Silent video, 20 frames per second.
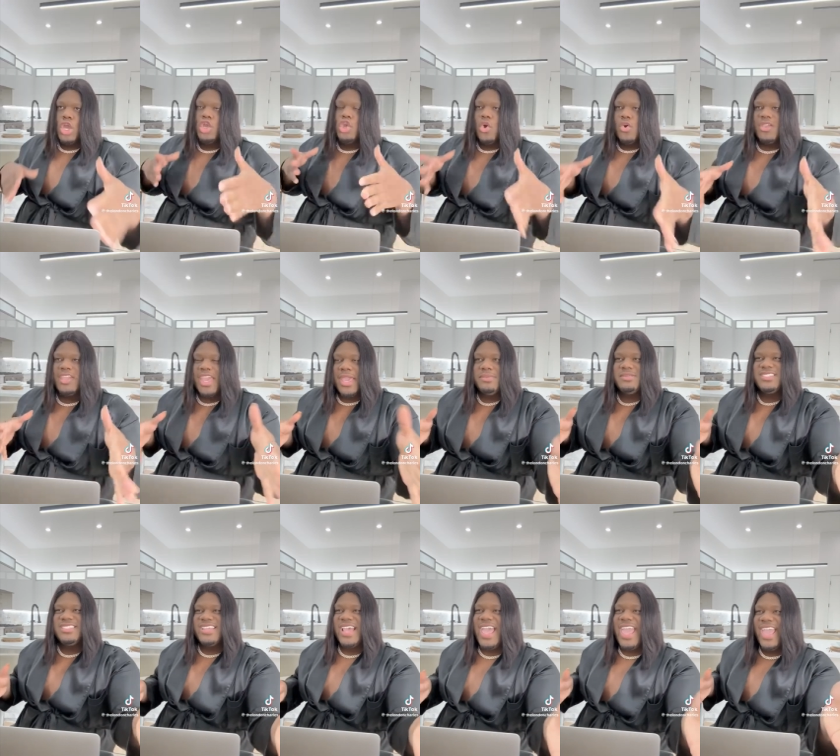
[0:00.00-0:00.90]
You
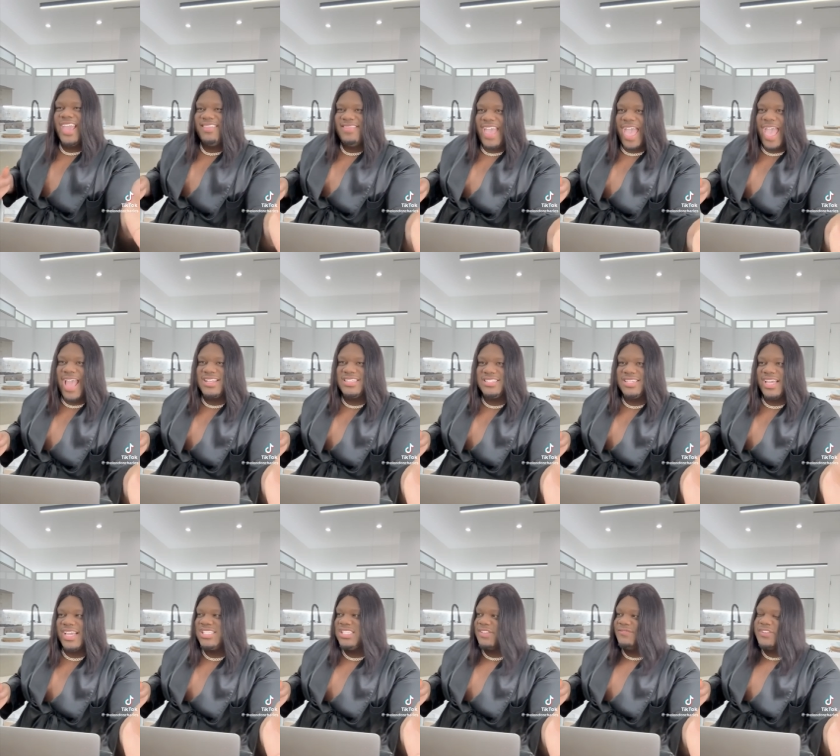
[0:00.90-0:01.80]
keep saying that
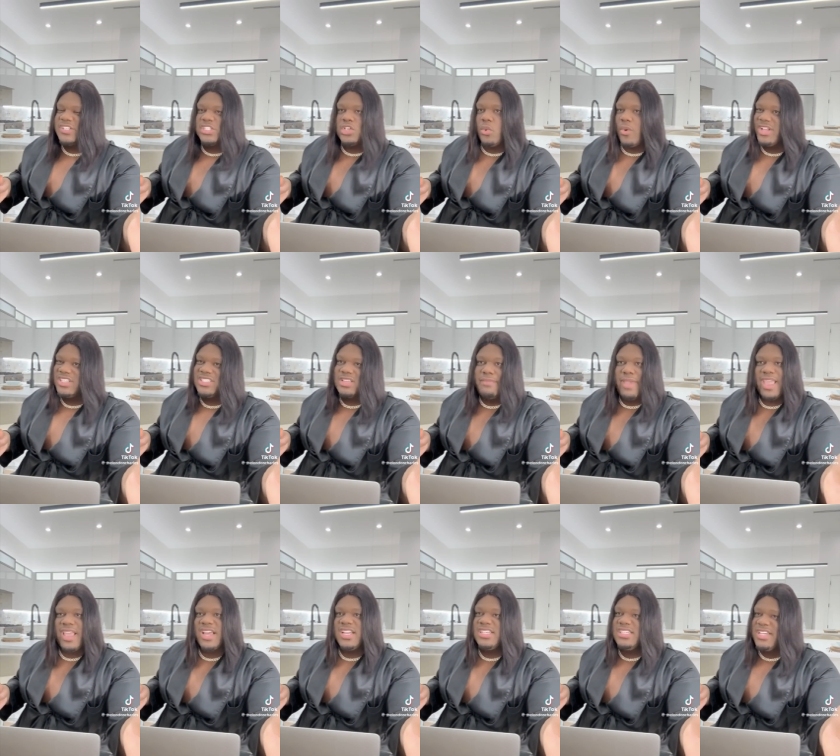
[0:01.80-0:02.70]
as if it's going to
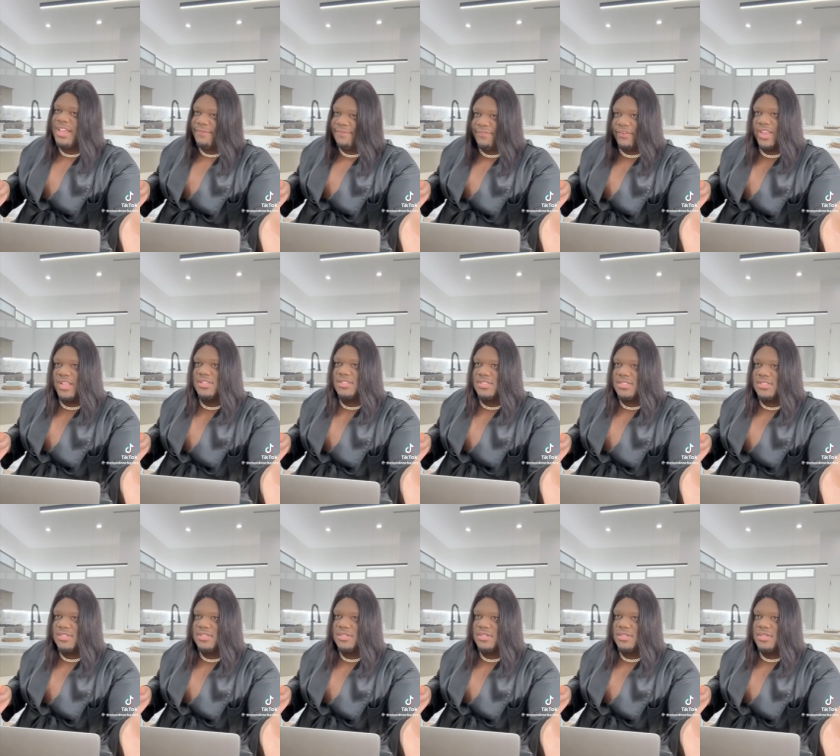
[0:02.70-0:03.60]
make a difference.
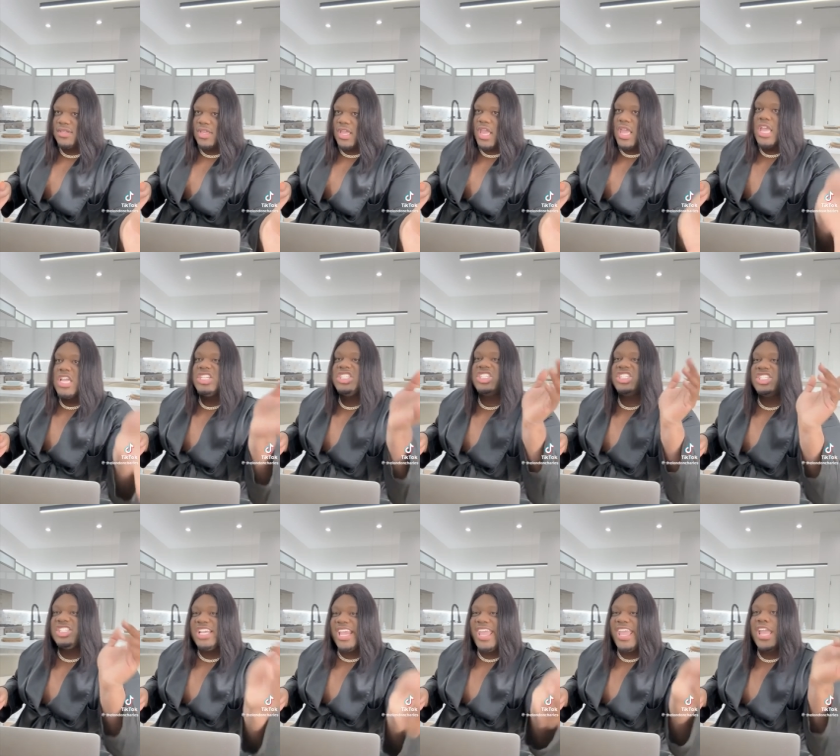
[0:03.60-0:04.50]

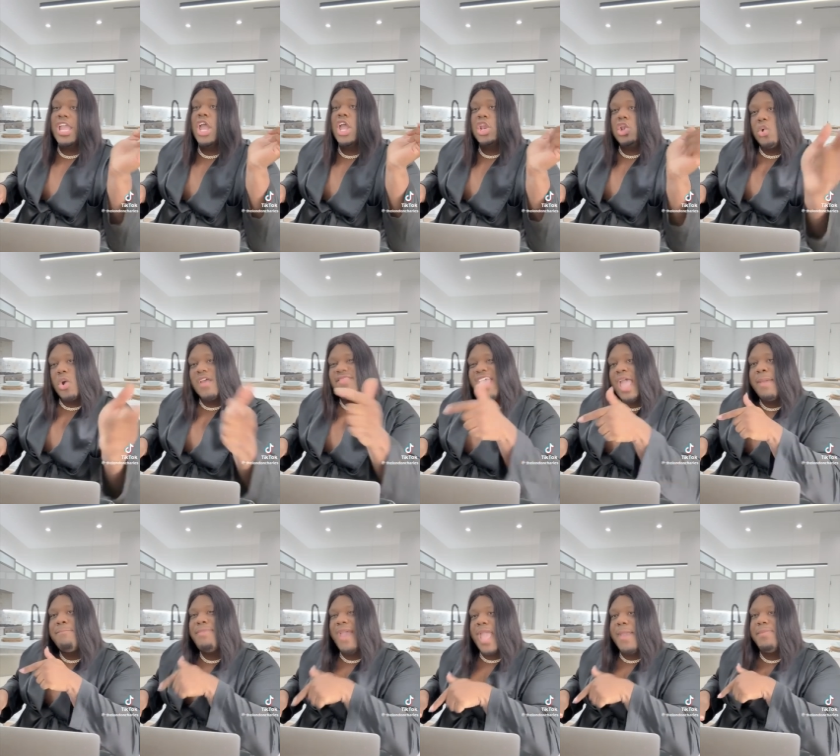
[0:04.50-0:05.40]
She nor
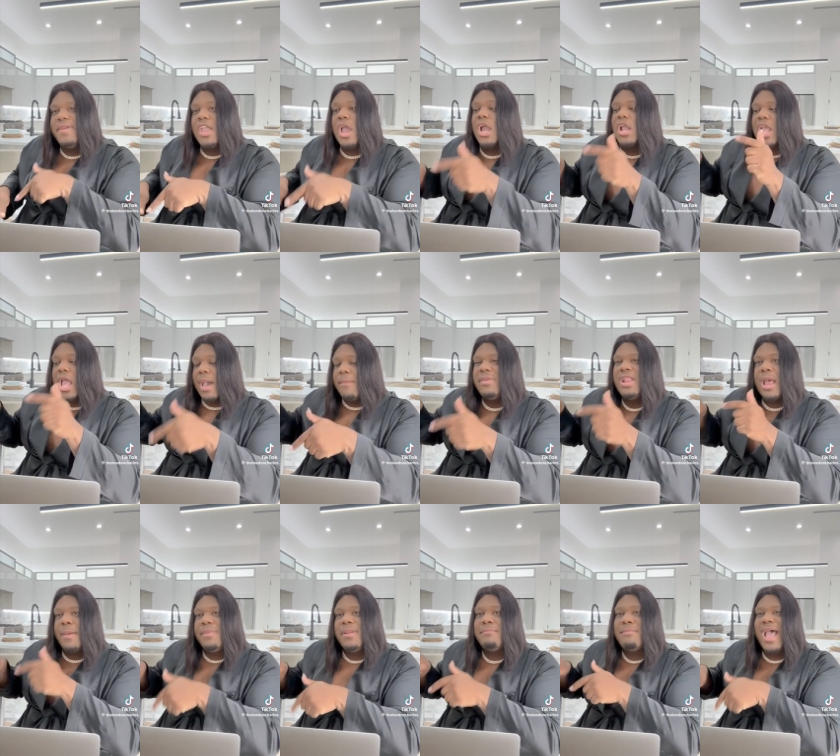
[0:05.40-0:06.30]
that baby are coming
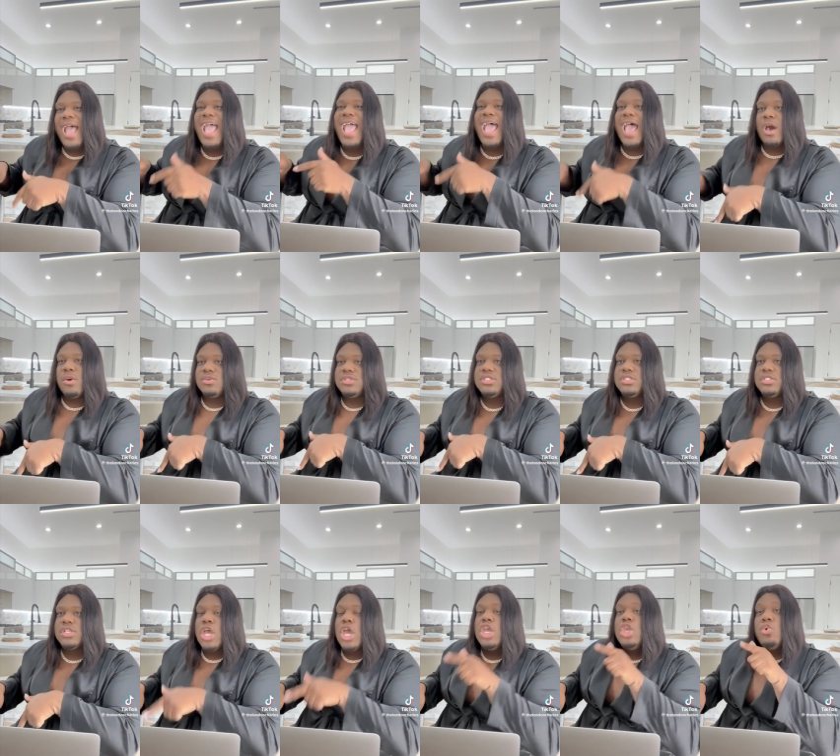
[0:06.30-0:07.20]
up in my house.
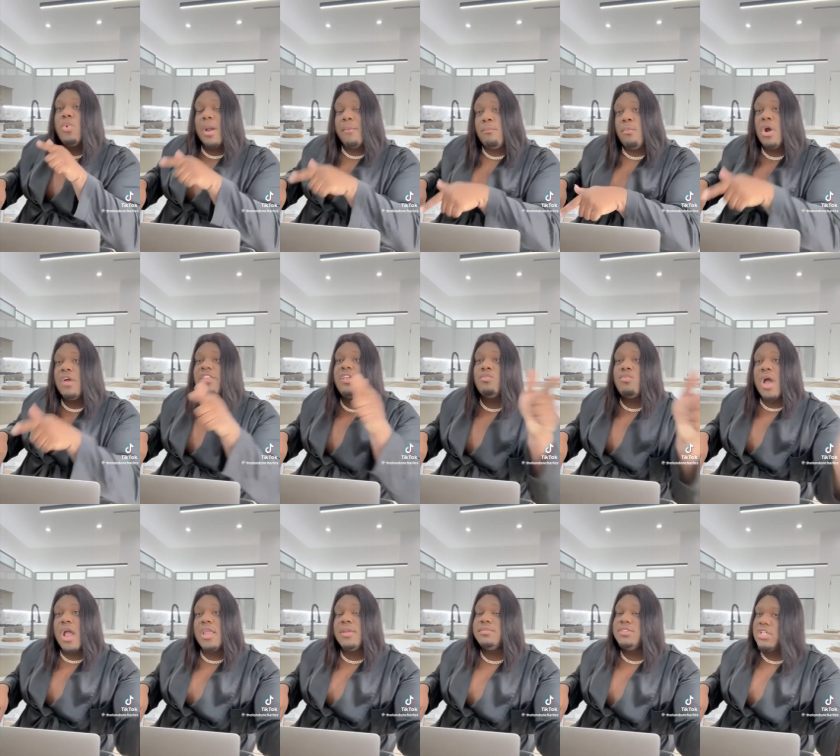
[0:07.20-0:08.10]
You are more than
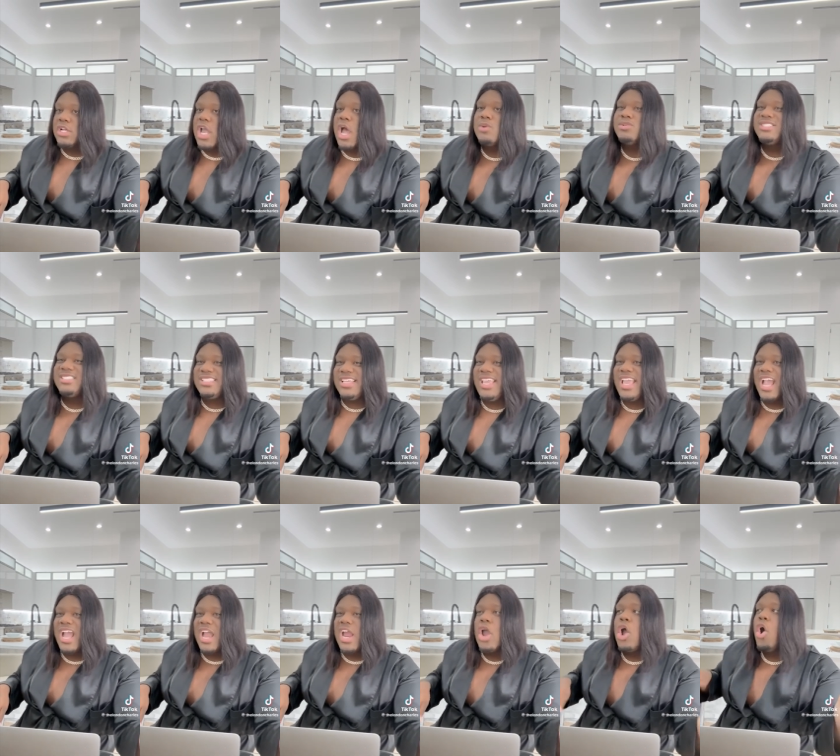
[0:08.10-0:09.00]
welcome to go see
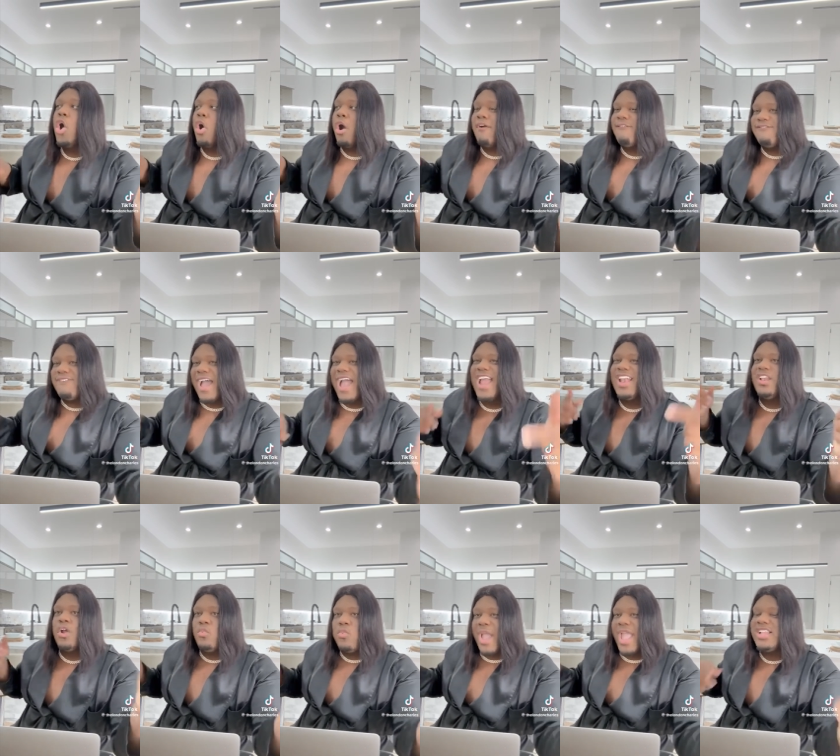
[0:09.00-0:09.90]
her or find
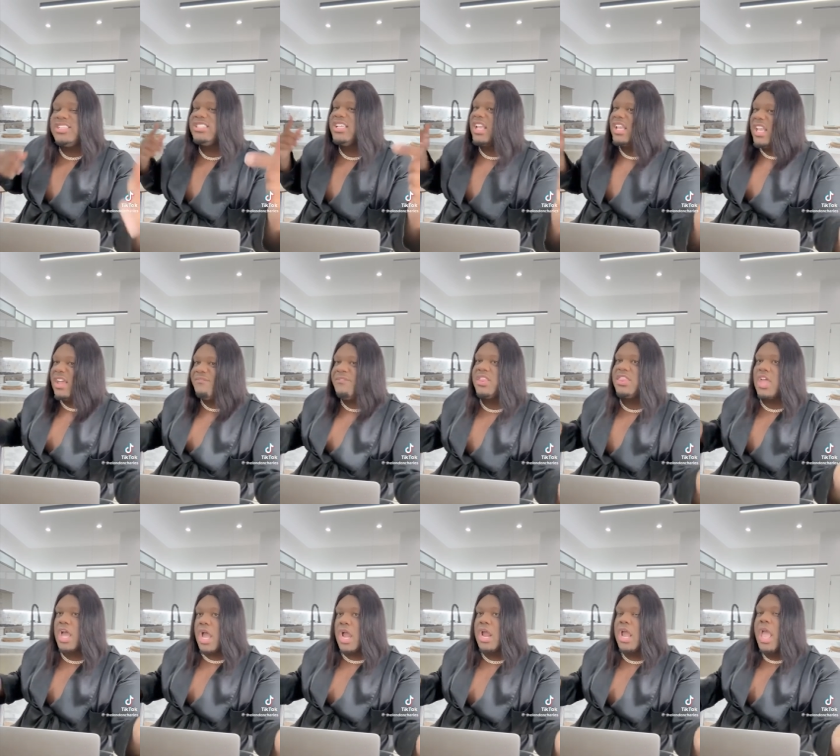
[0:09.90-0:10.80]
a way to live with
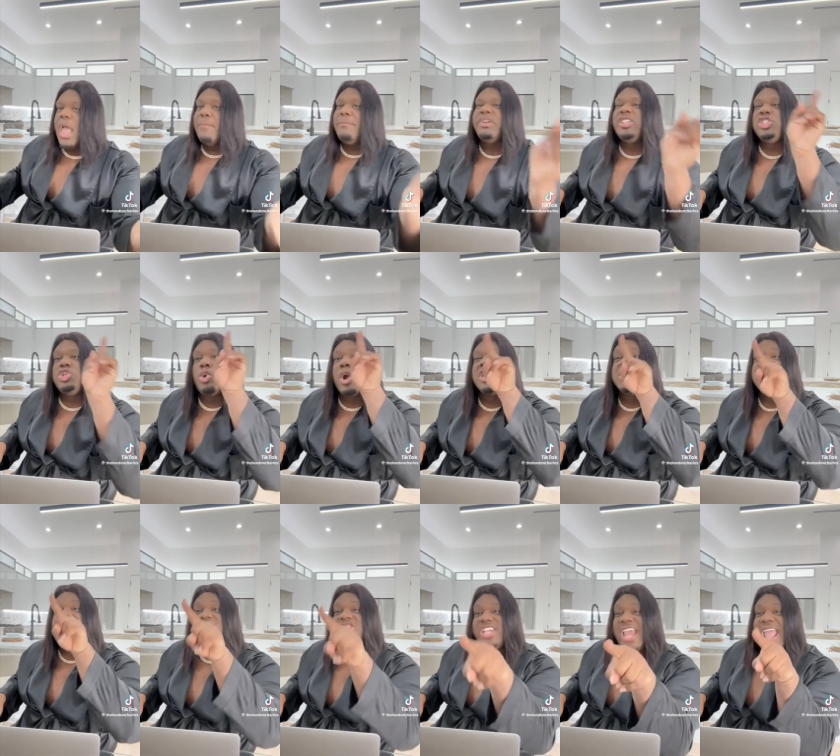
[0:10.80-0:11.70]
her. But your
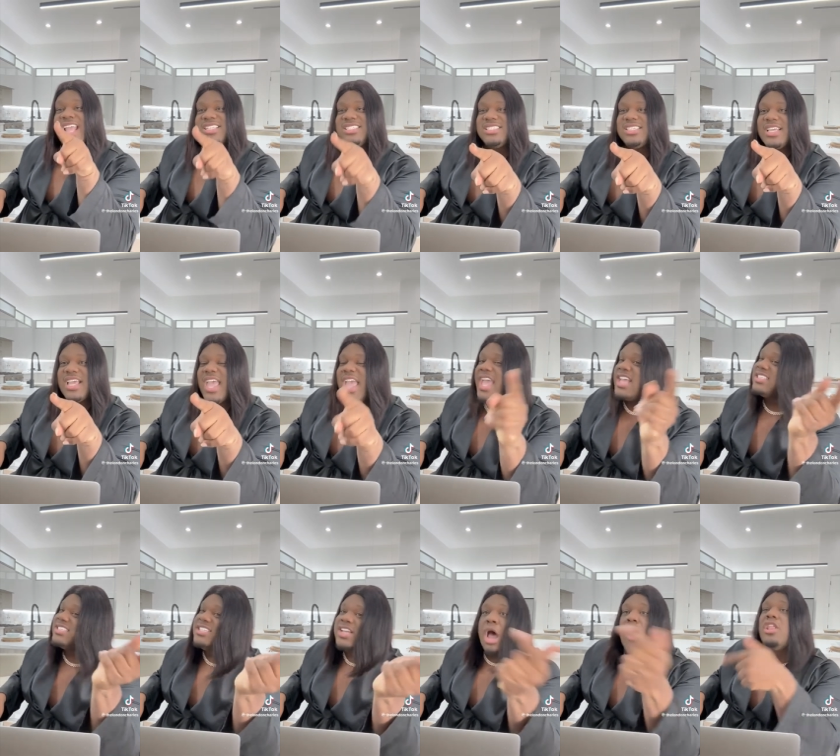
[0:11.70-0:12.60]
shit
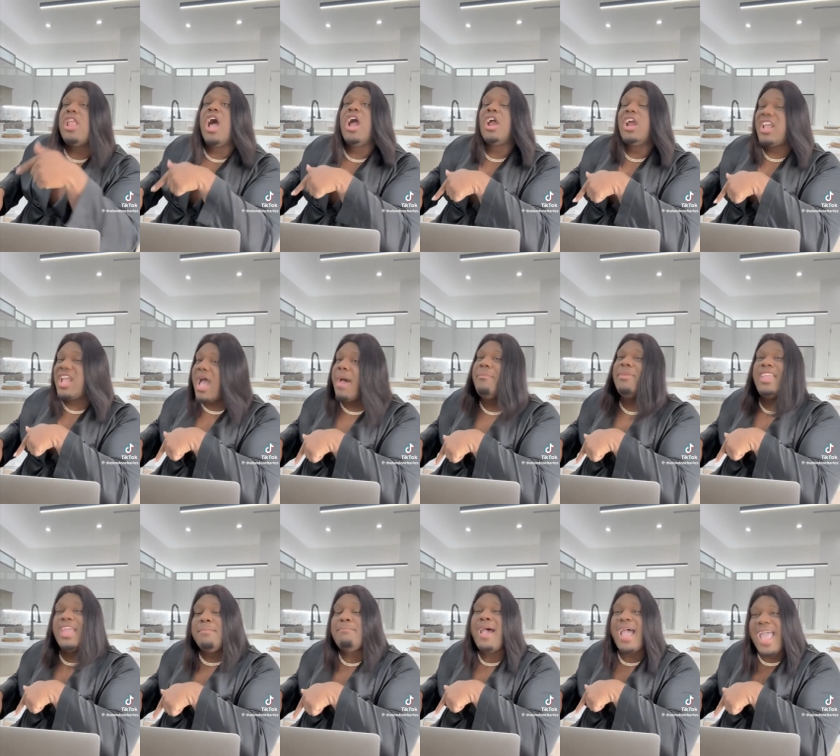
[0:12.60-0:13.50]
is no longer coming
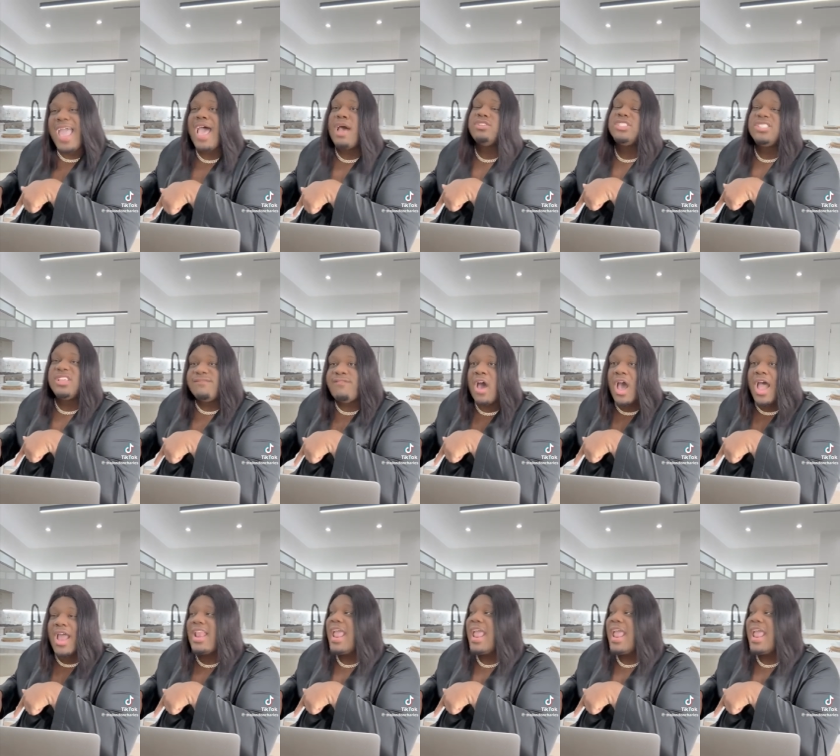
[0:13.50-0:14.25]
in my house, Savon.